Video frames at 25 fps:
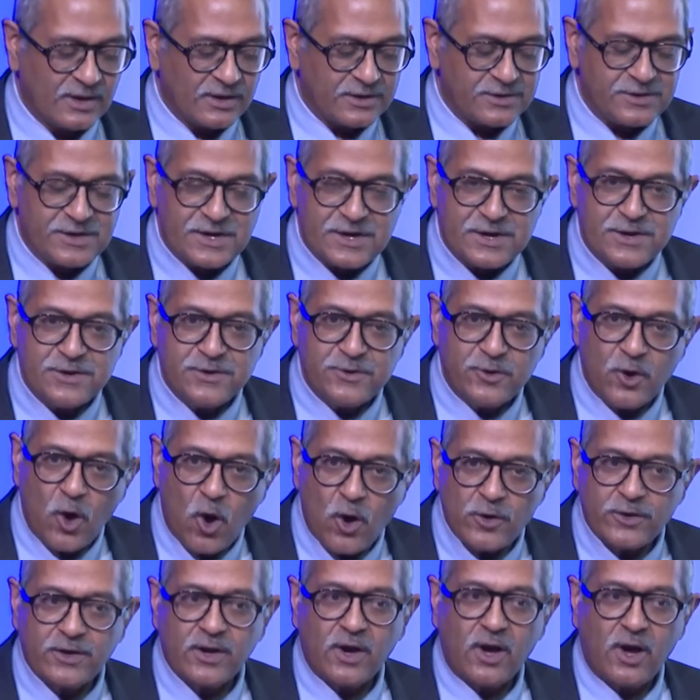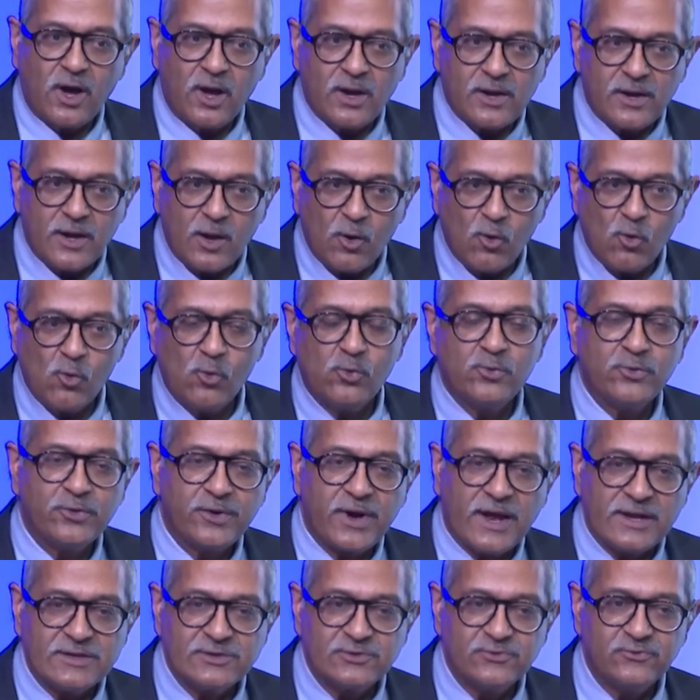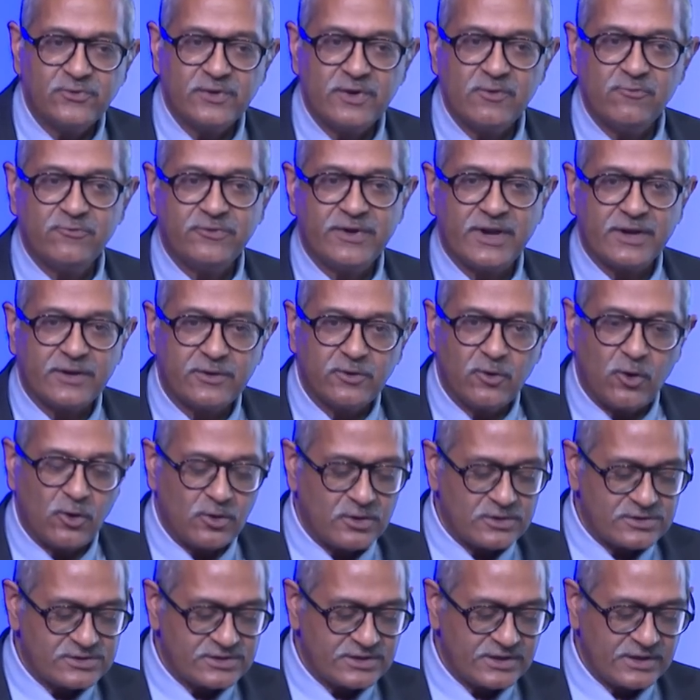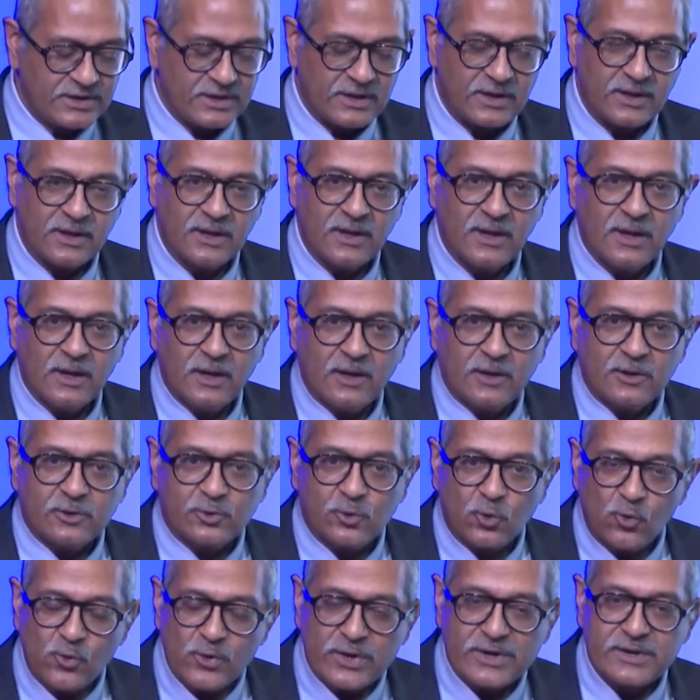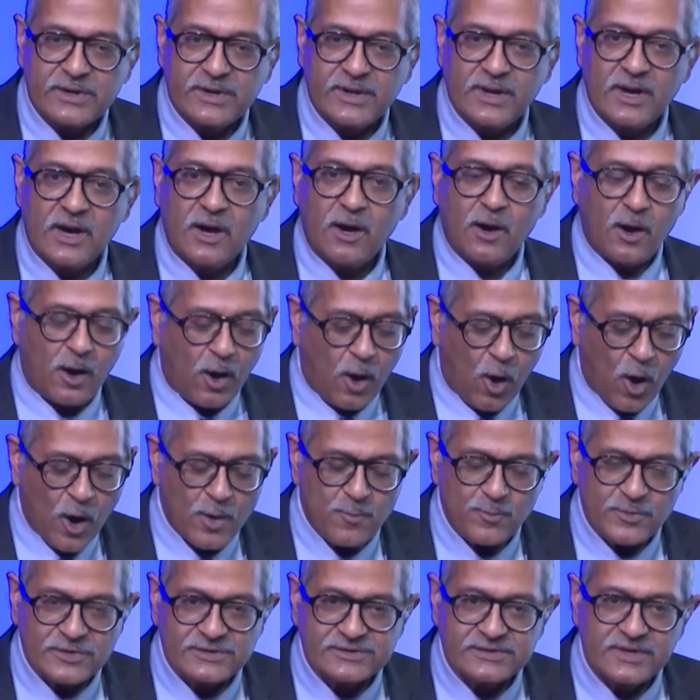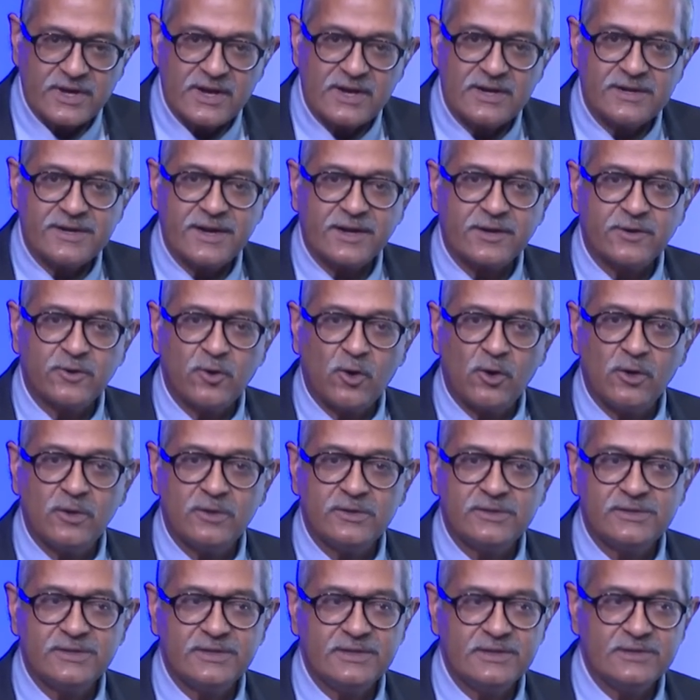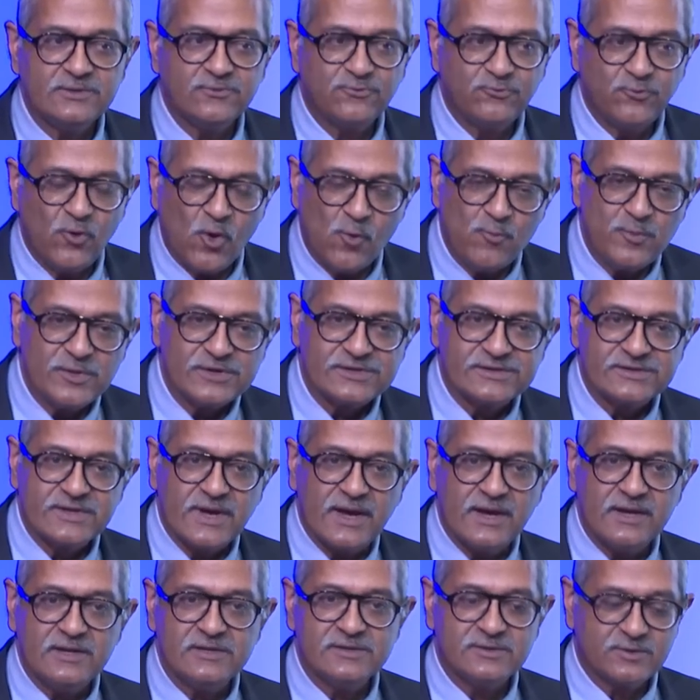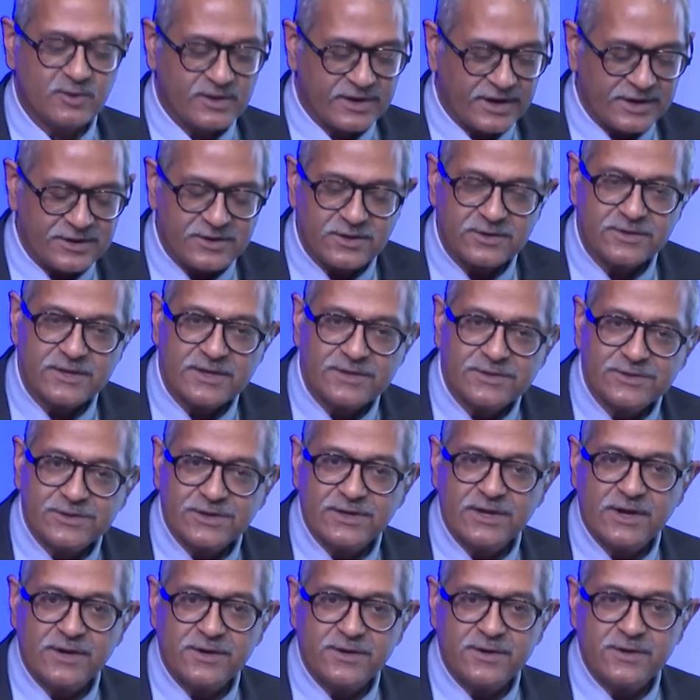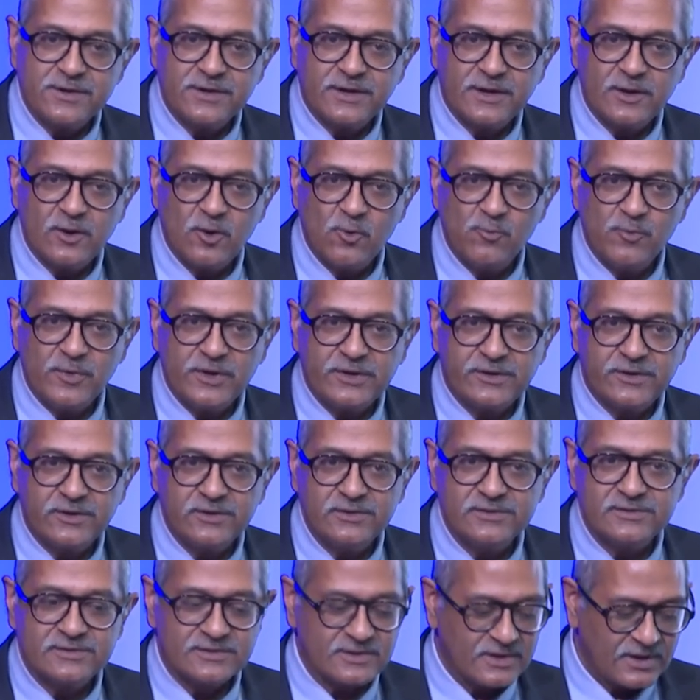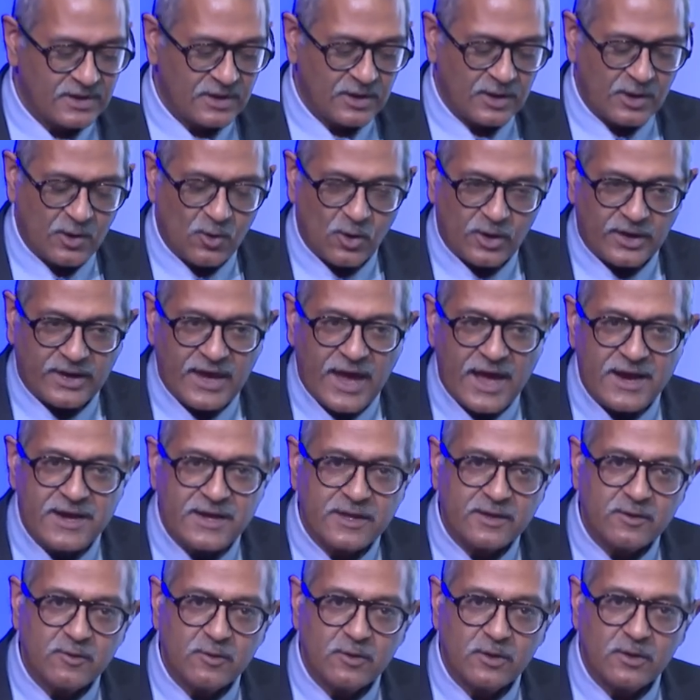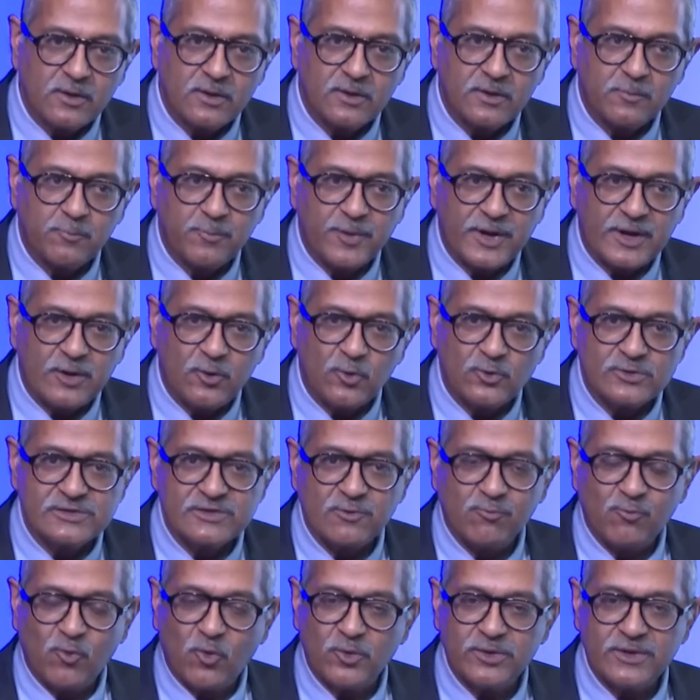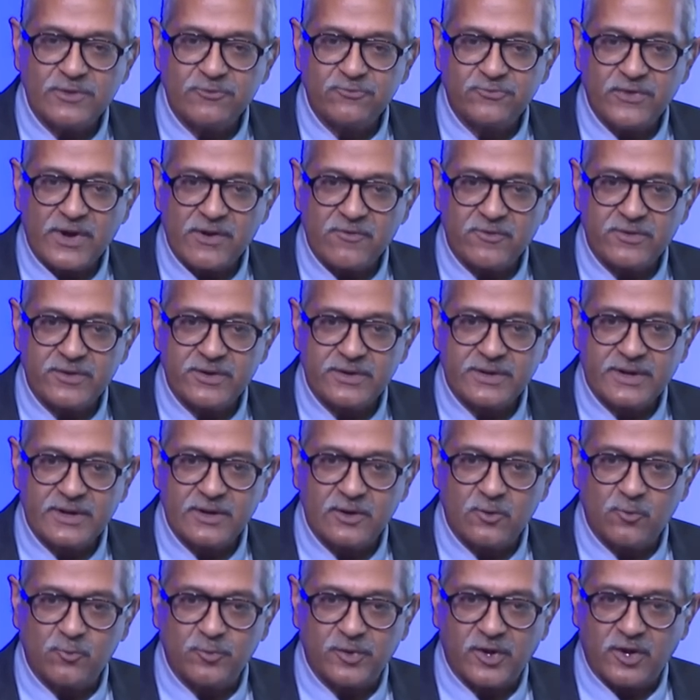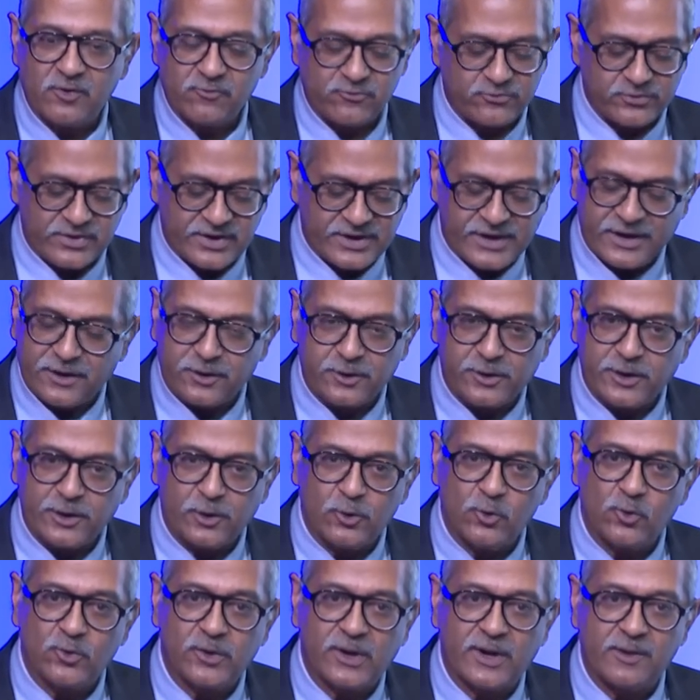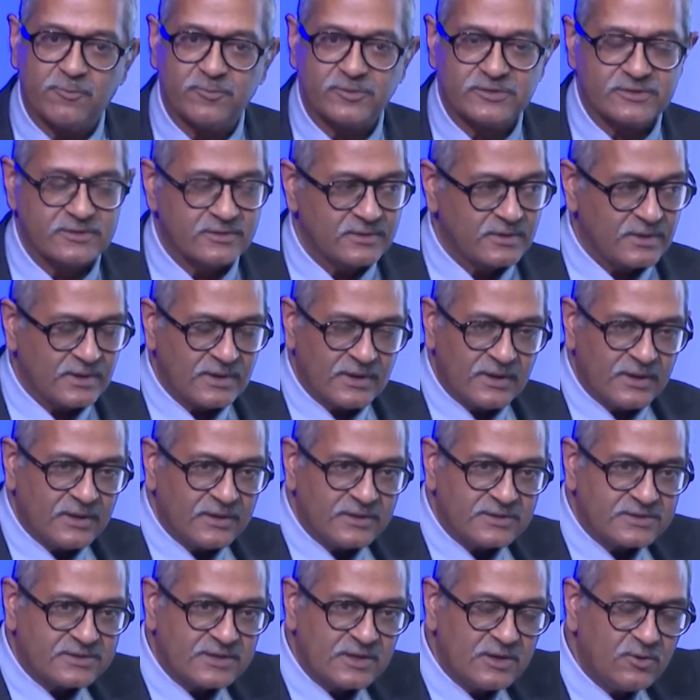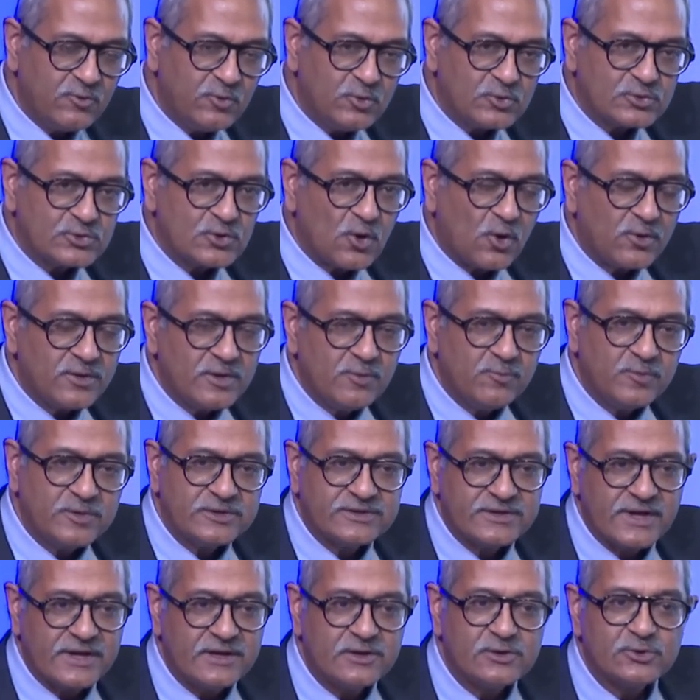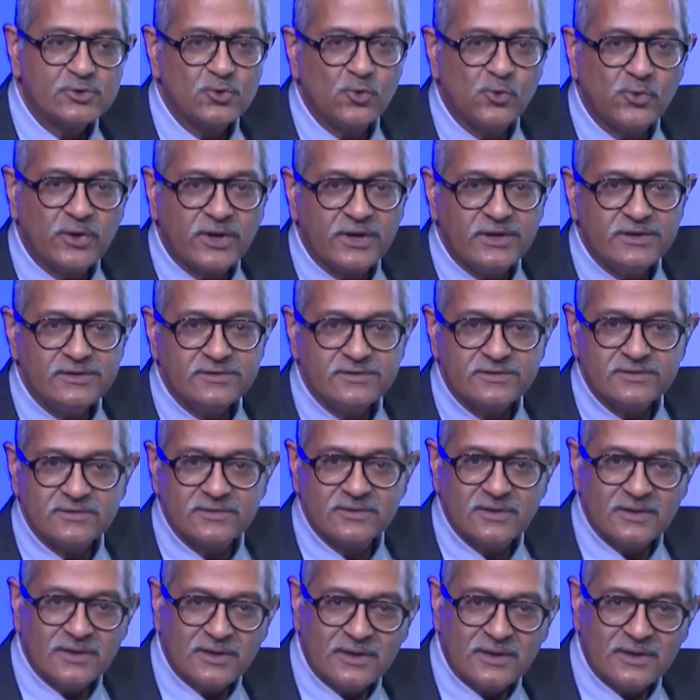did not allow transfer of technology to India on missile technologies for missiles greater than 300 kilometers, carrying uh, payloads of more than 500 kilo, kilograms. Still, you saw the missile showcase